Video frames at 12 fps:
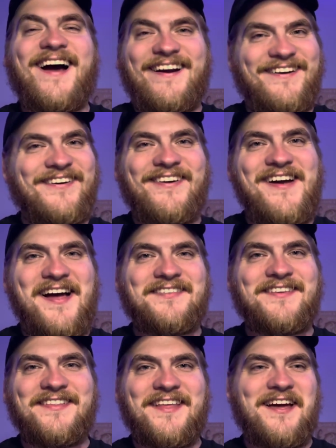I know you're
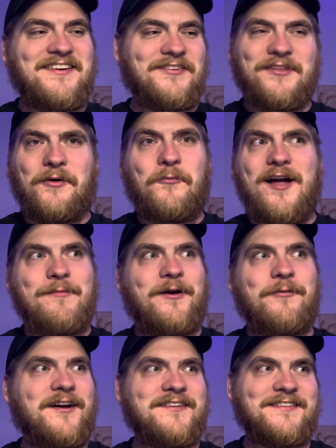asking that, you're like, why am I
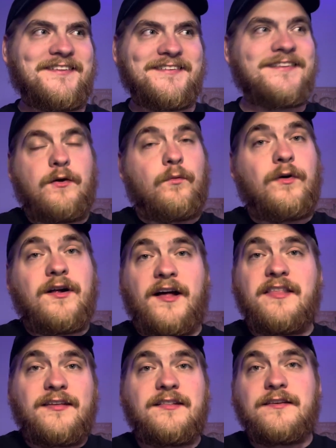watching this? Well,
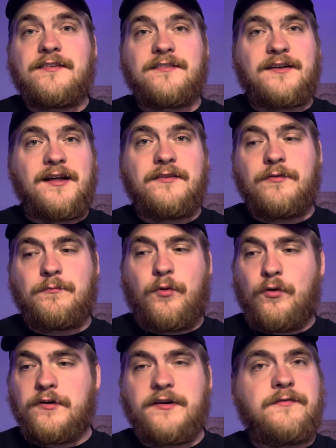I think this is kind of
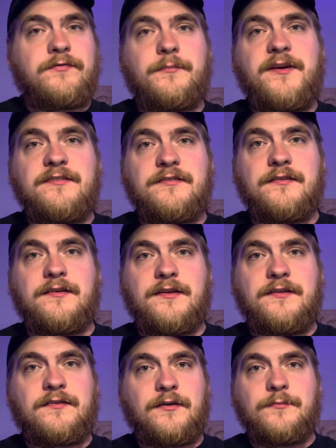important information
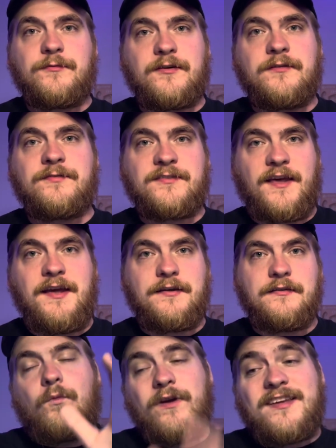in terms of
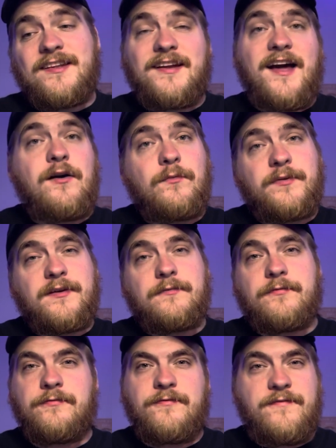Skate. We can now be
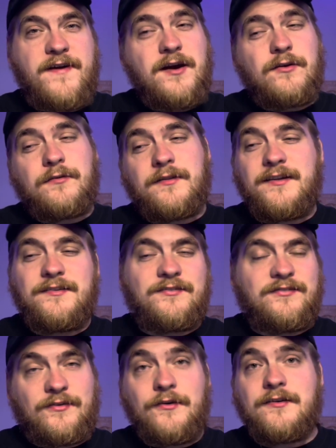fairly
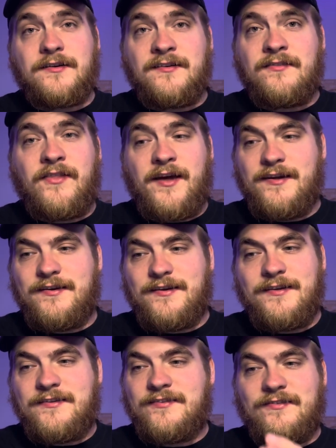certain that
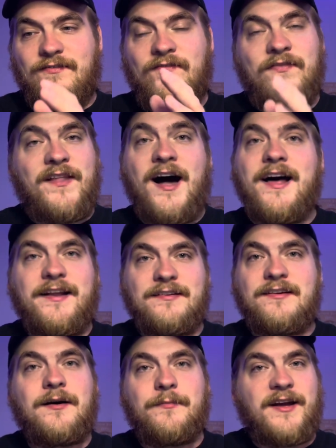it's
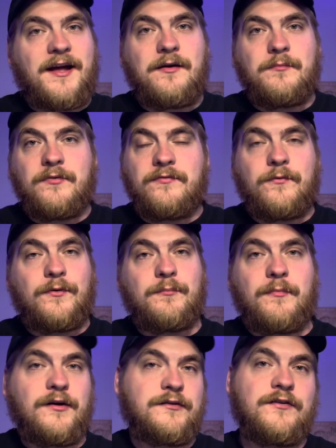not coming out before
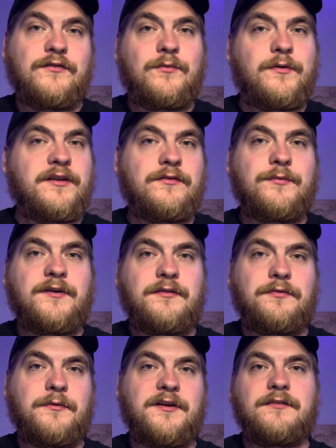March of
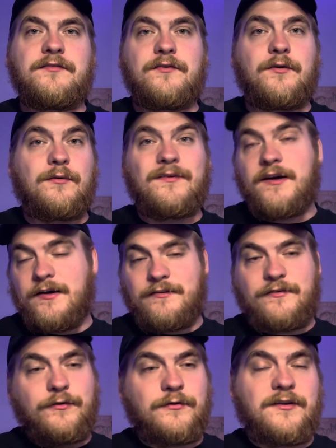2023. So
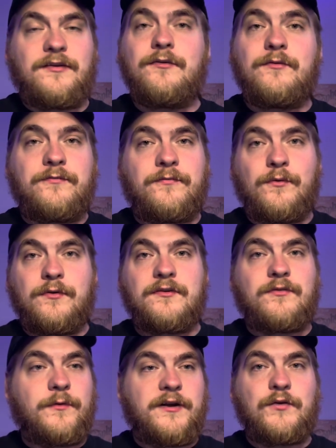until Q4
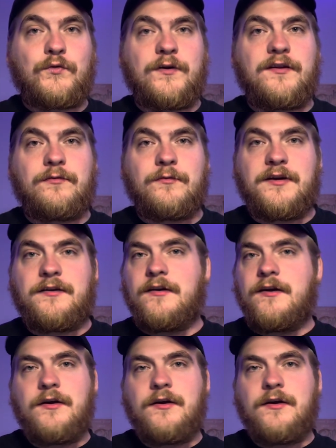2023,